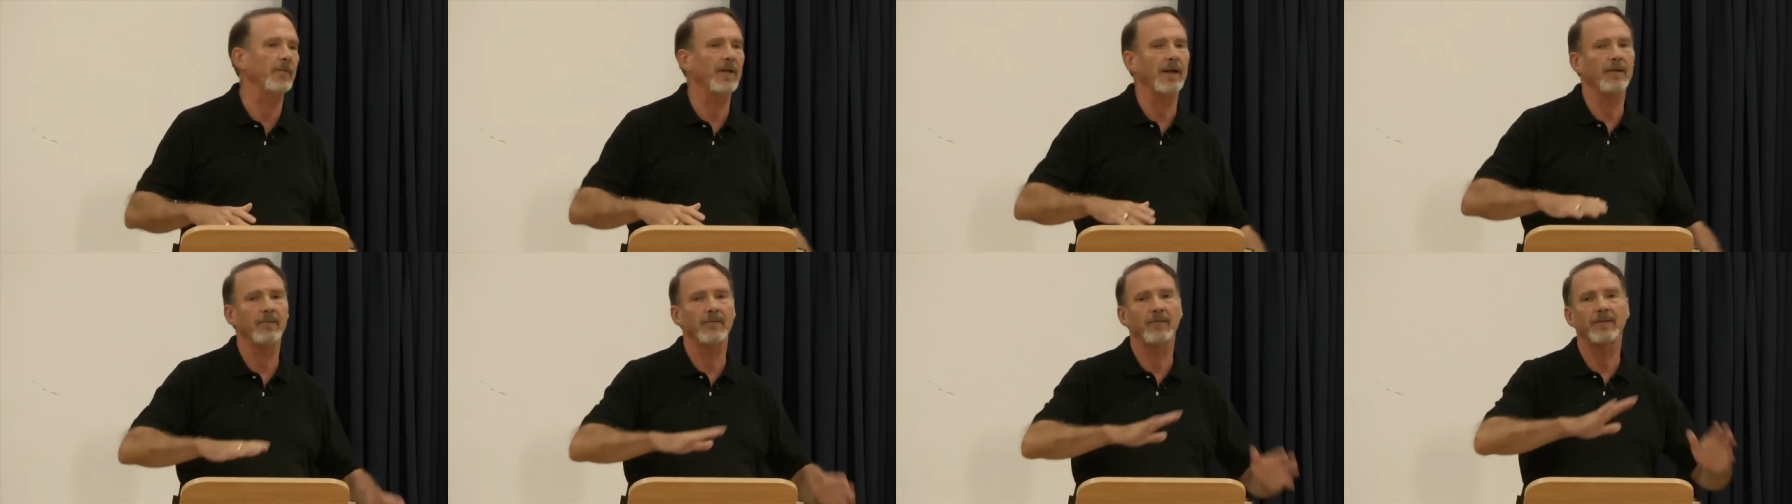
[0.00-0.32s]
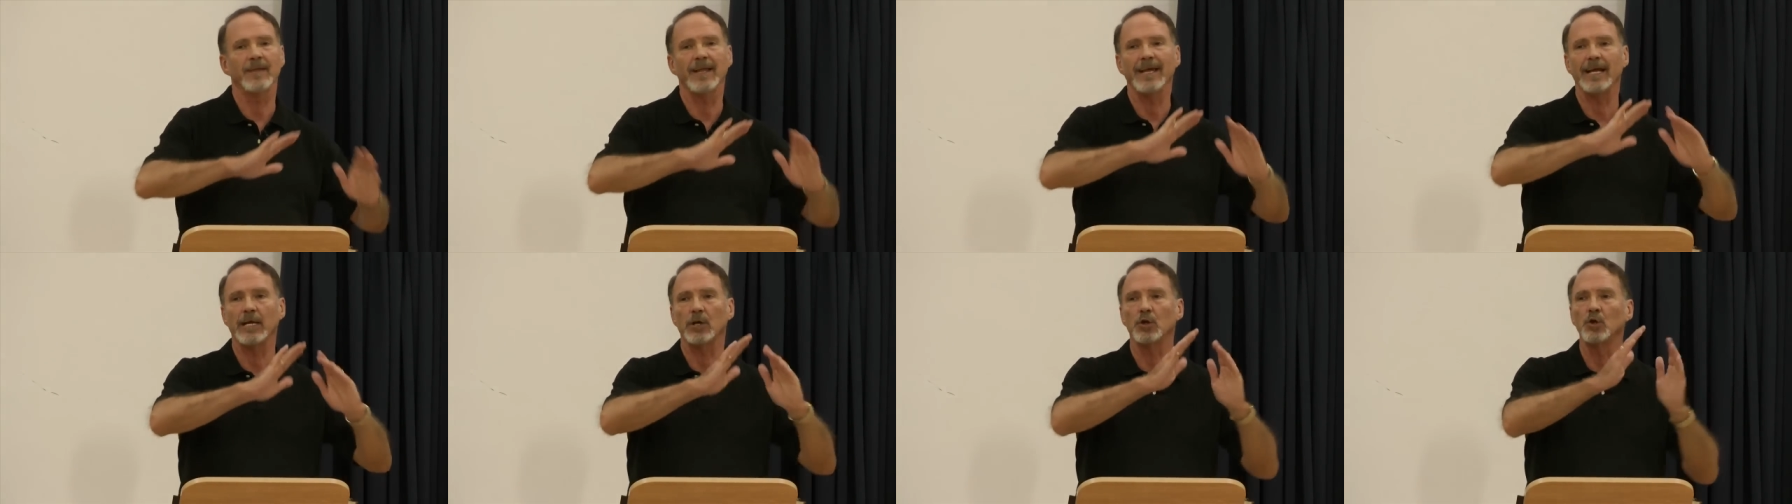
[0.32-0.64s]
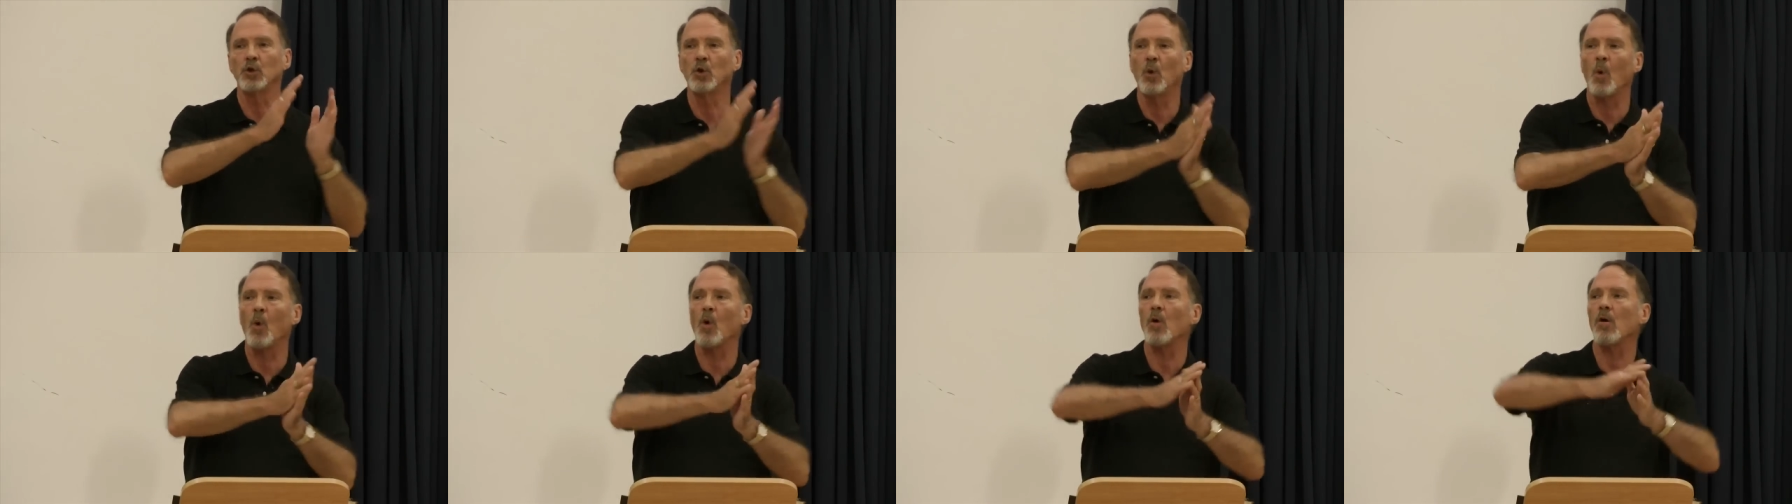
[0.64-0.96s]
They
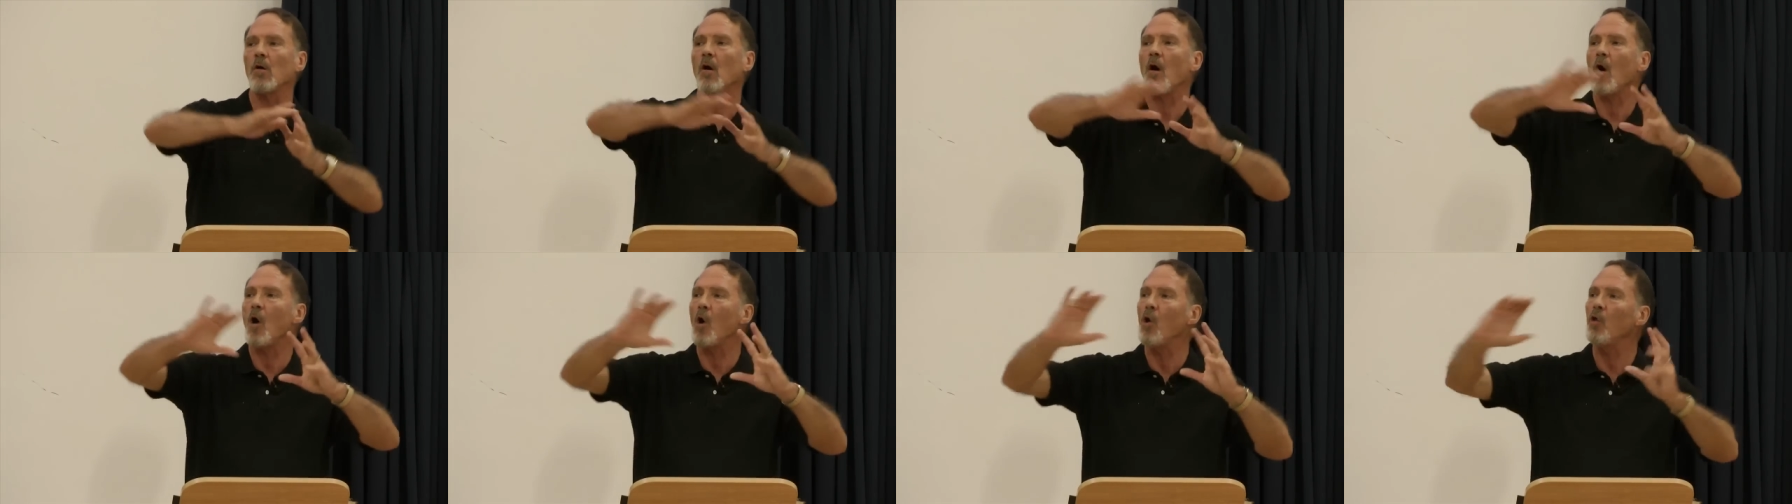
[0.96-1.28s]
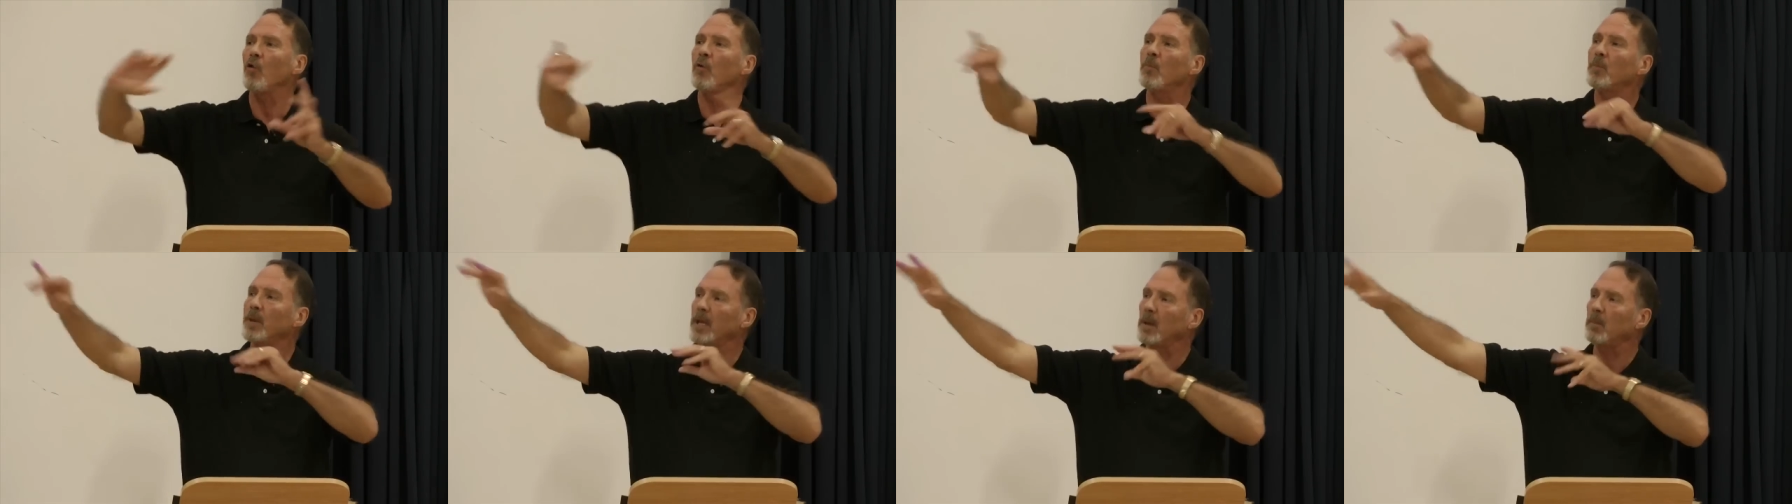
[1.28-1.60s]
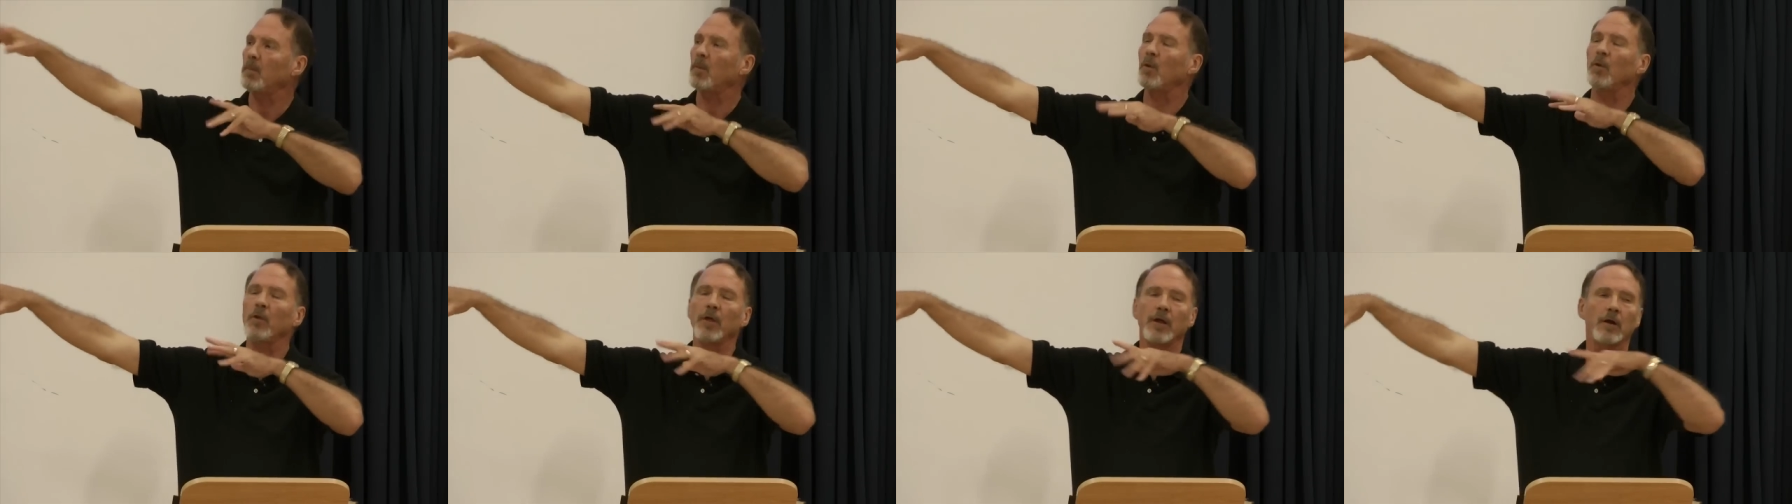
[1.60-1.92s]
ignore all the
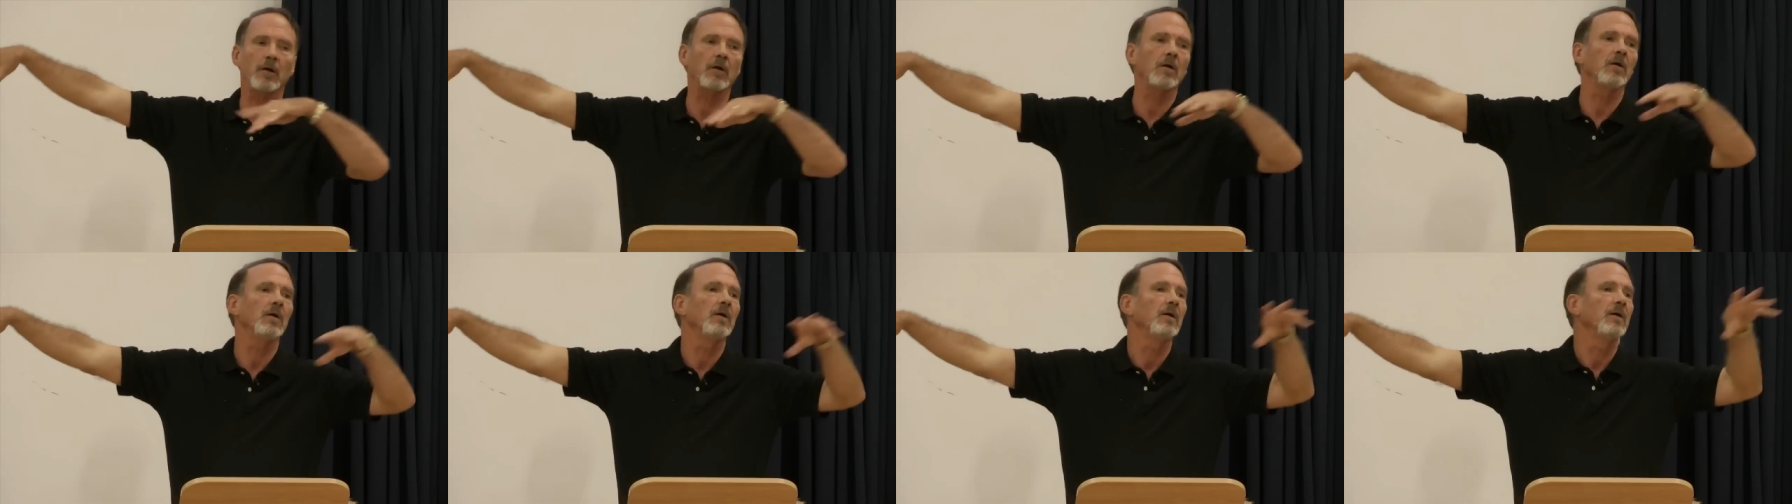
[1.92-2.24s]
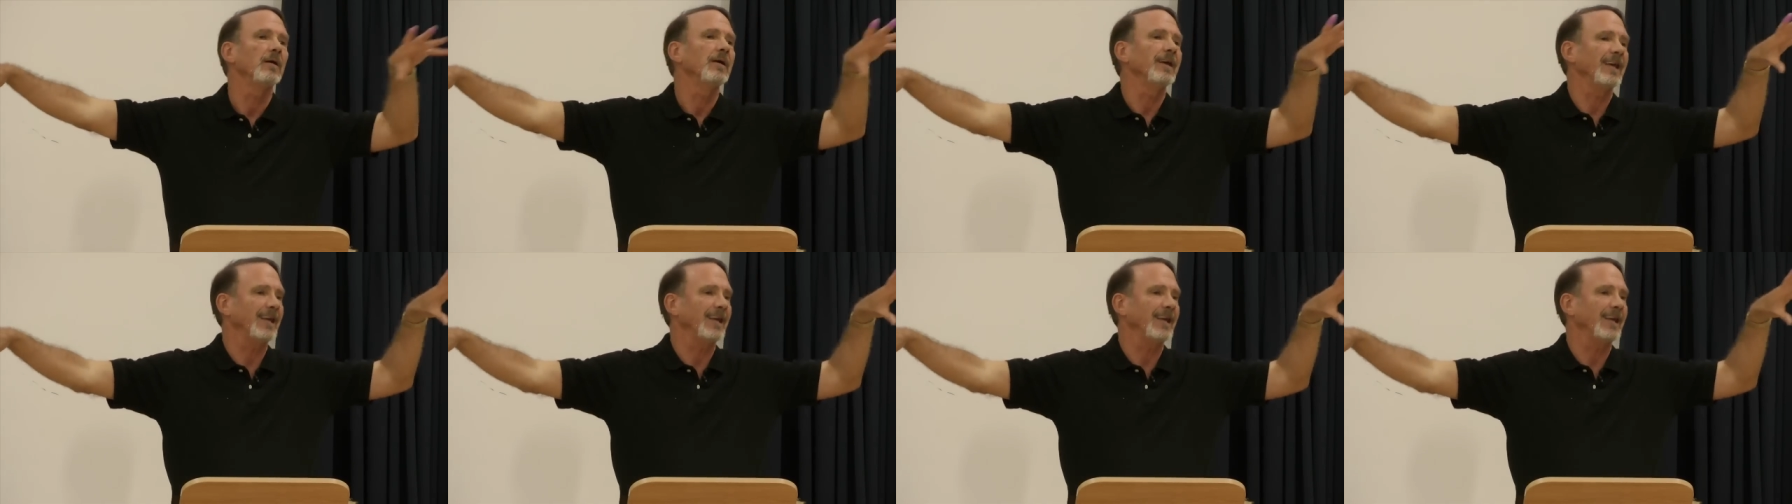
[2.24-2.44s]
people that are